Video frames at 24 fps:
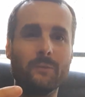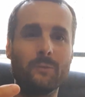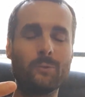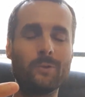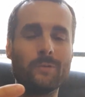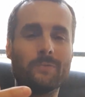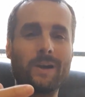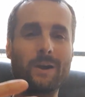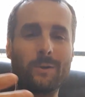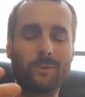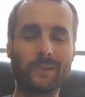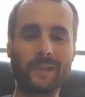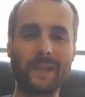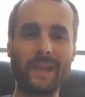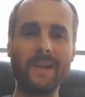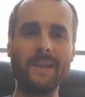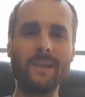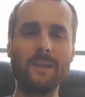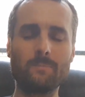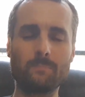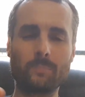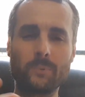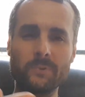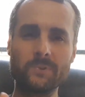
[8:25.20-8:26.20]
without
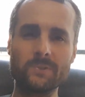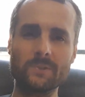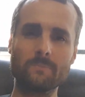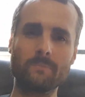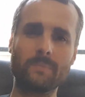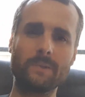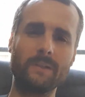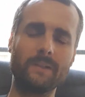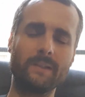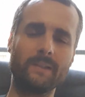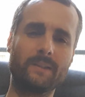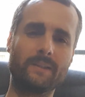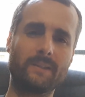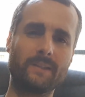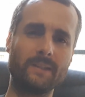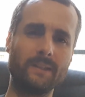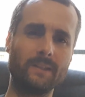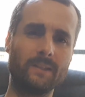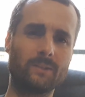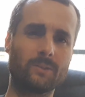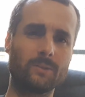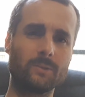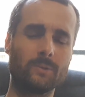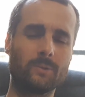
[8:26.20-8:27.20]
any
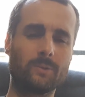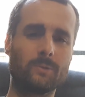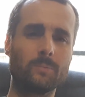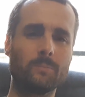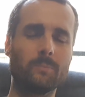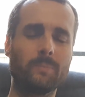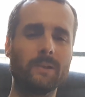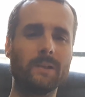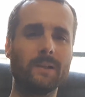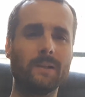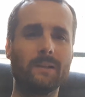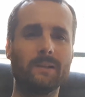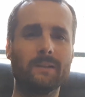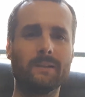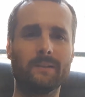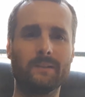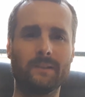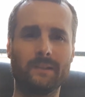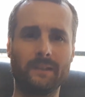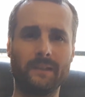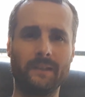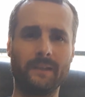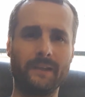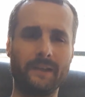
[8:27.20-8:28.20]
possibility to, to
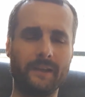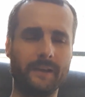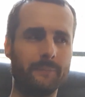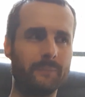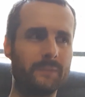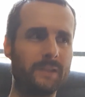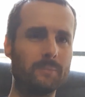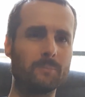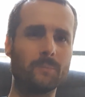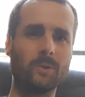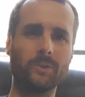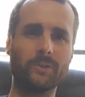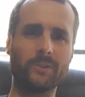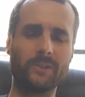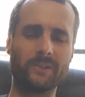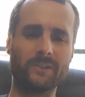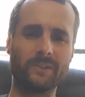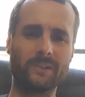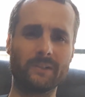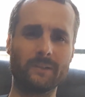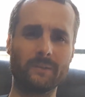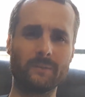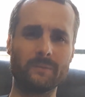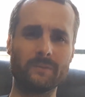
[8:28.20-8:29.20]
build the, the
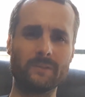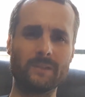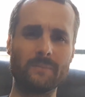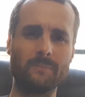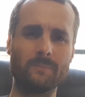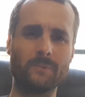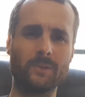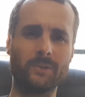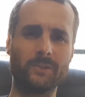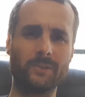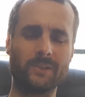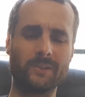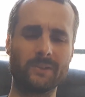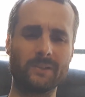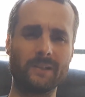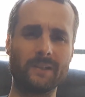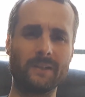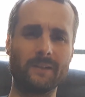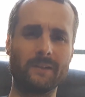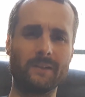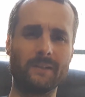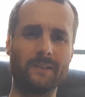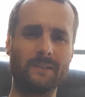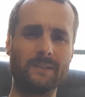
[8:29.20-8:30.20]
modern the modern
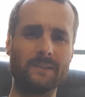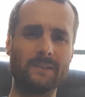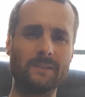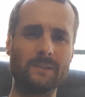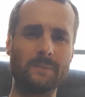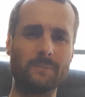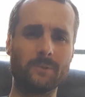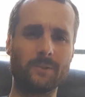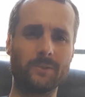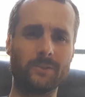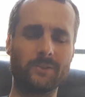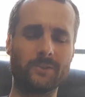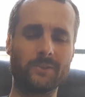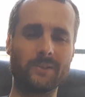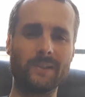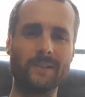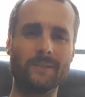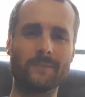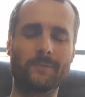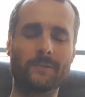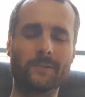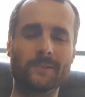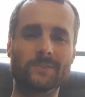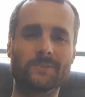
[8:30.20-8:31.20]
uh, the modern
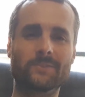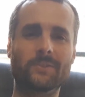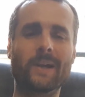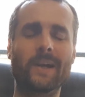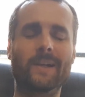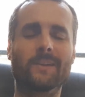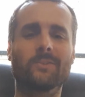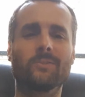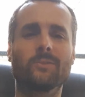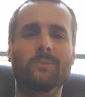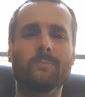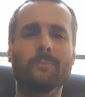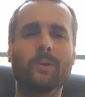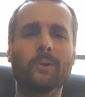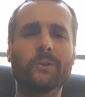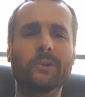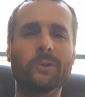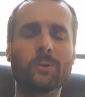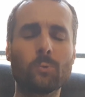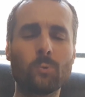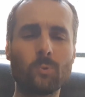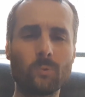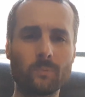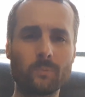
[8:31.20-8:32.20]
infrastructure
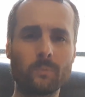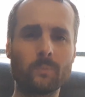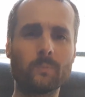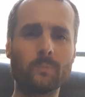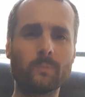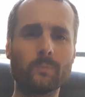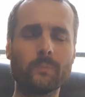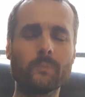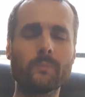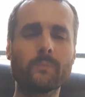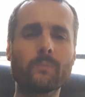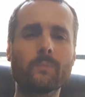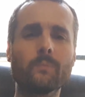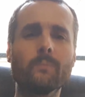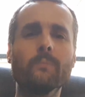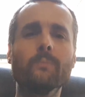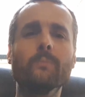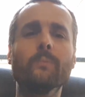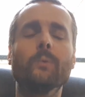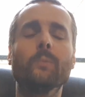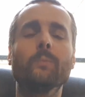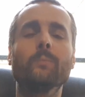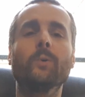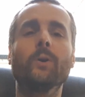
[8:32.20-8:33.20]
modern
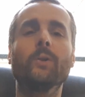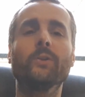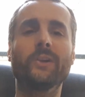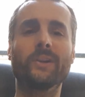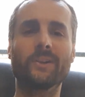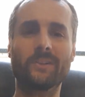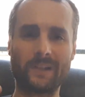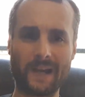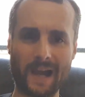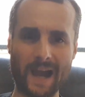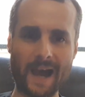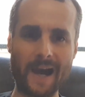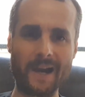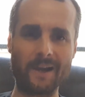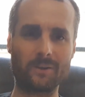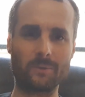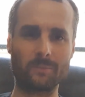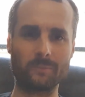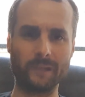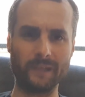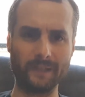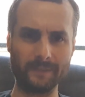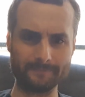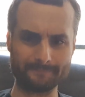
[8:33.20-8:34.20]
modern
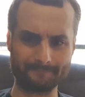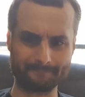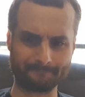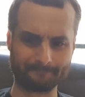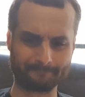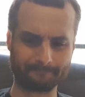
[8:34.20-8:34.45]
army